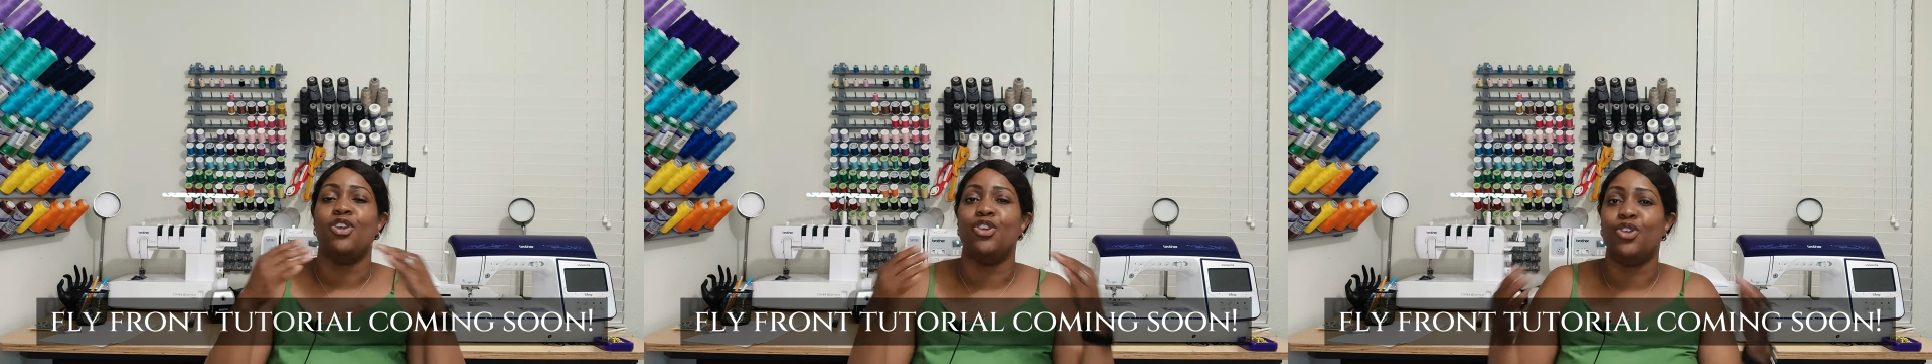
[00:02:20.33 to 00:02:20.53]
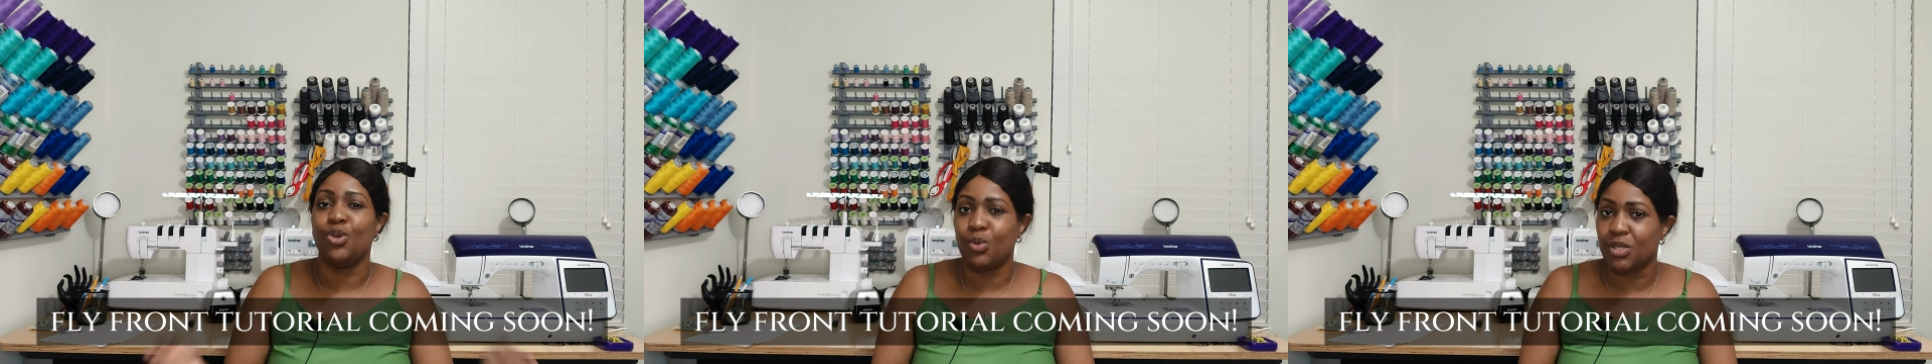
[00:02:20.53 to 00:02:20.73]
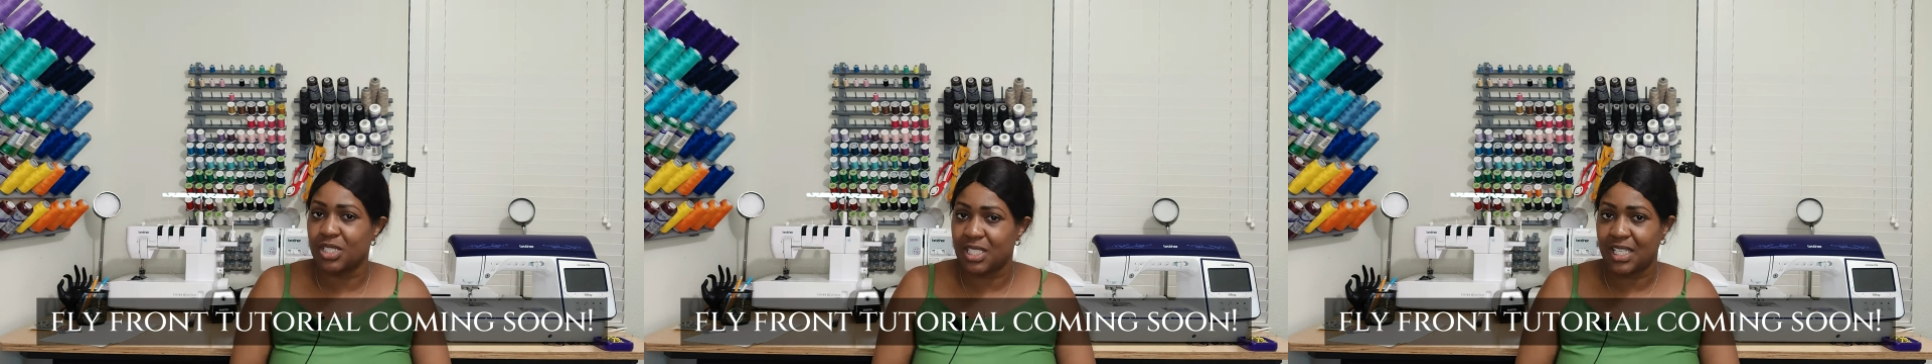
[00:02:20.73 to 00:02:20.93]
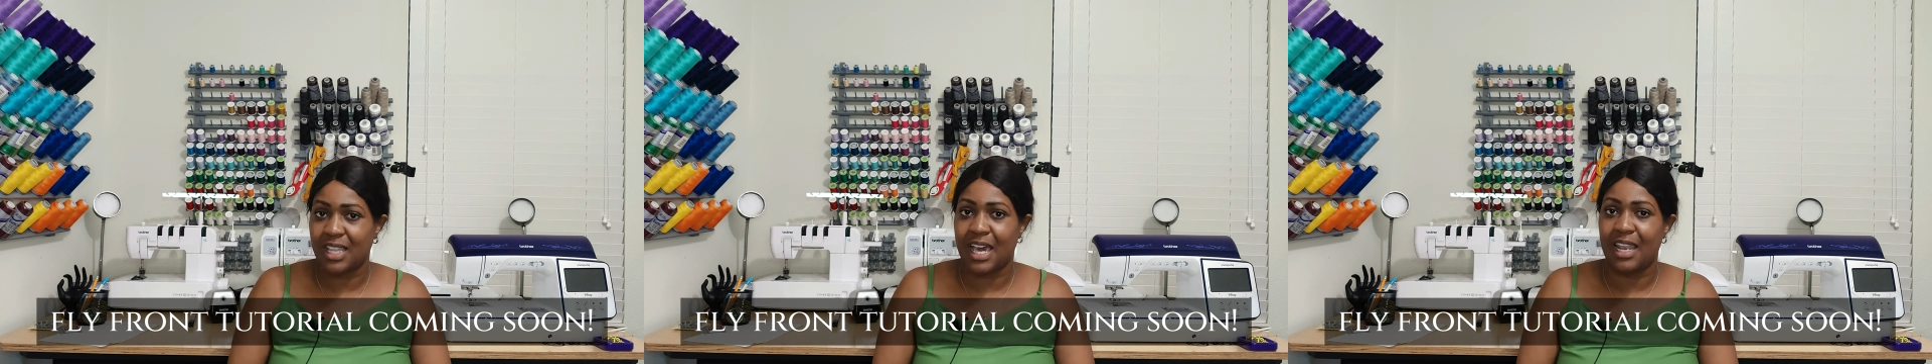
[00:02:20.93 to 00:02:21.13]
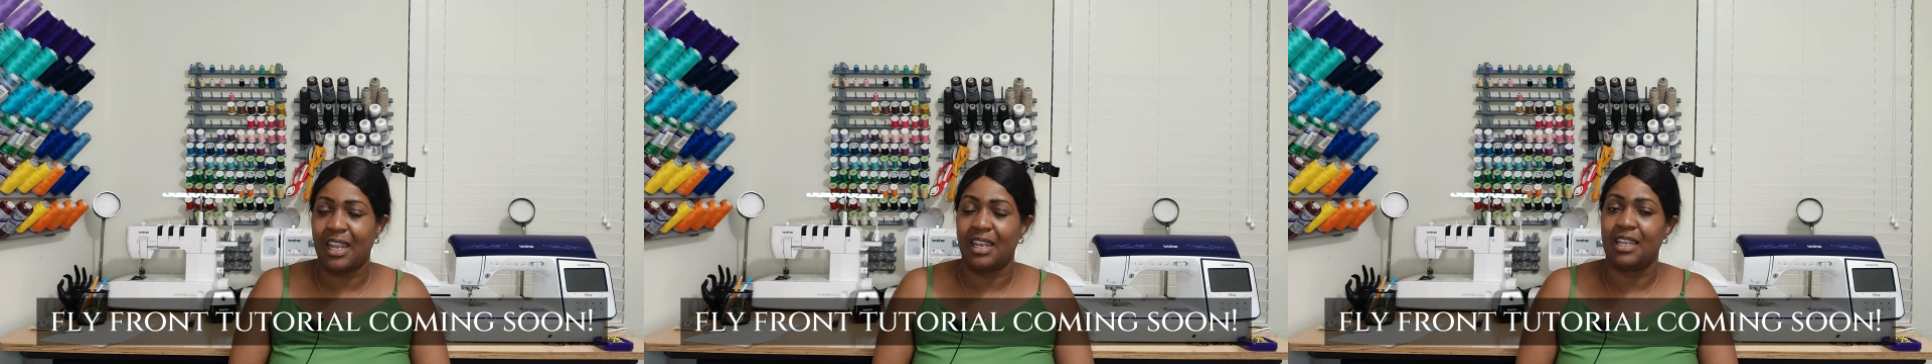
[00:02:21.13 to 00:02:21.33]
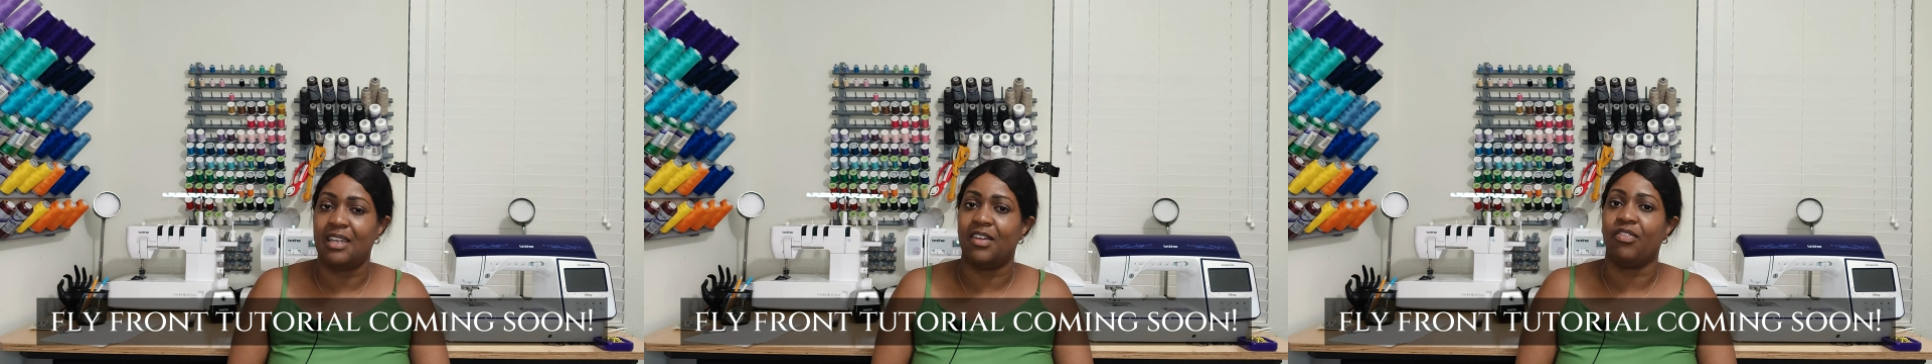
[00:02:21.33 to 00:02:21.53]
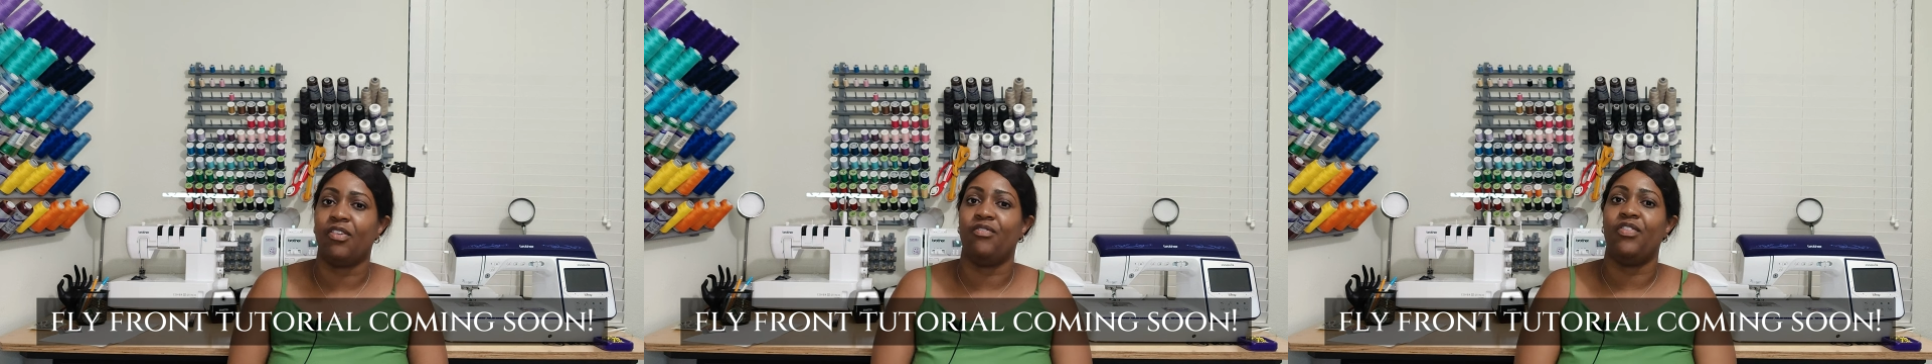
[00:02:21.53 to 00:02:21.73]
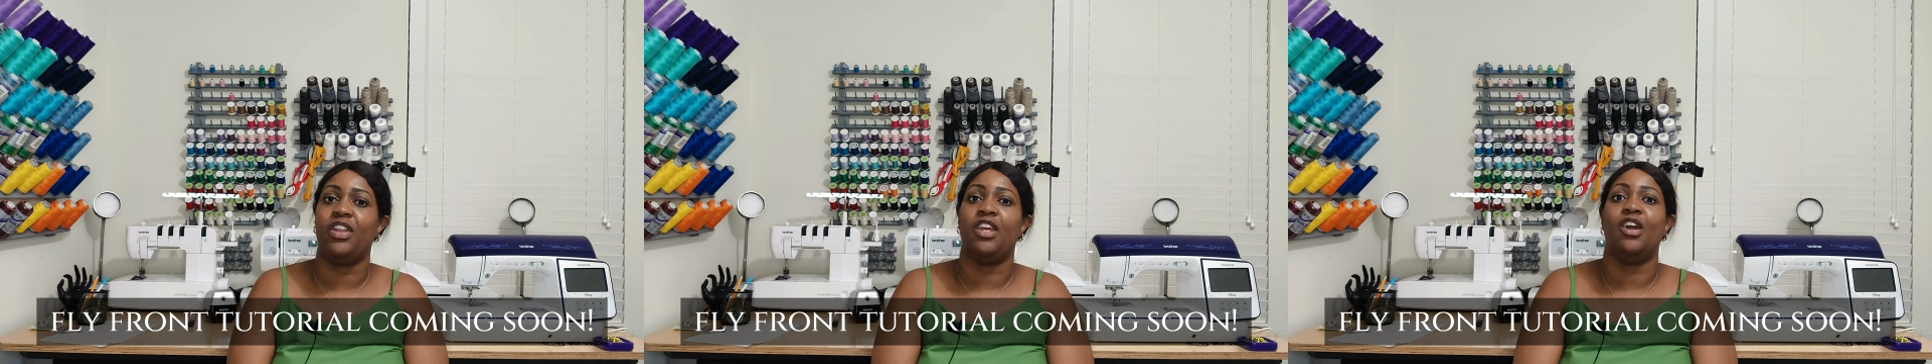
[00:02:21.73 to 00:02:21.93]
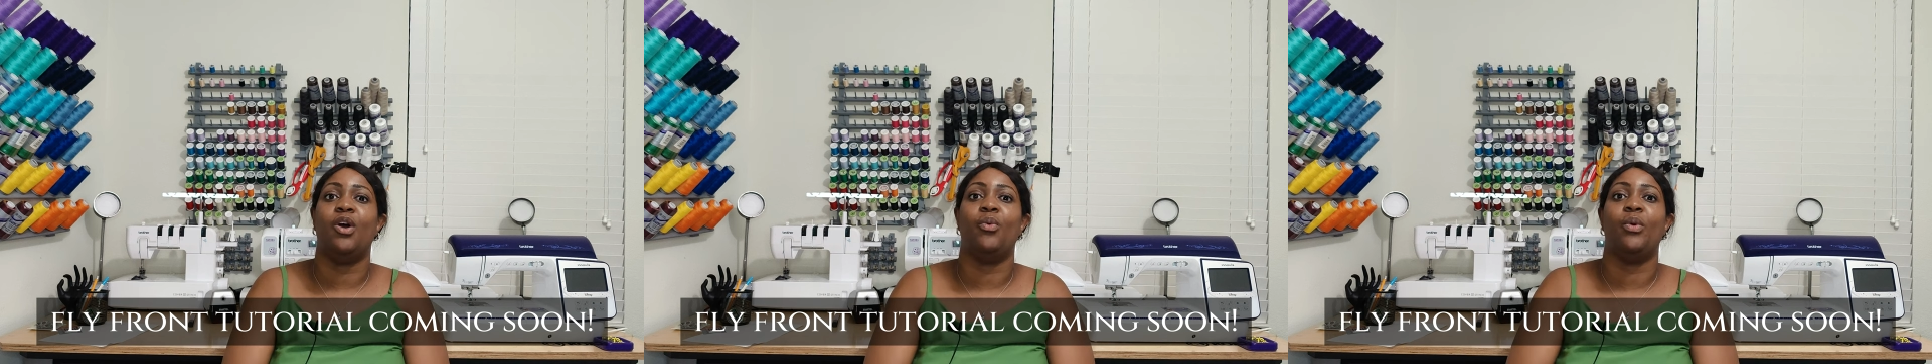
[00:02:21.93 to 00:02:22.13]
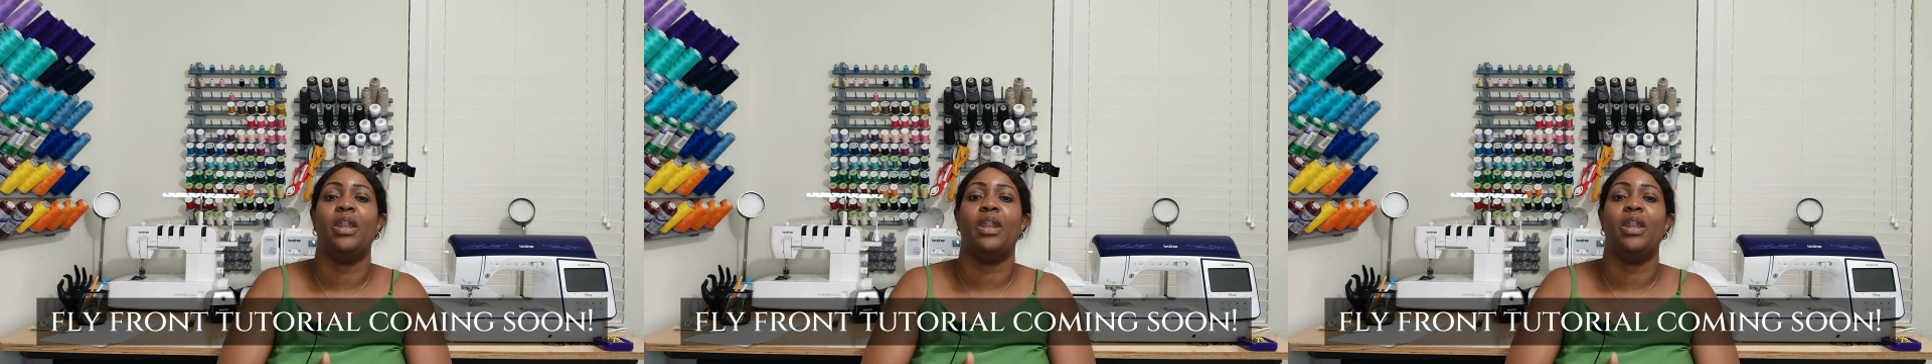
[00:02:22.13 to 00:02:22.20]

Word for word: You will see that in a different video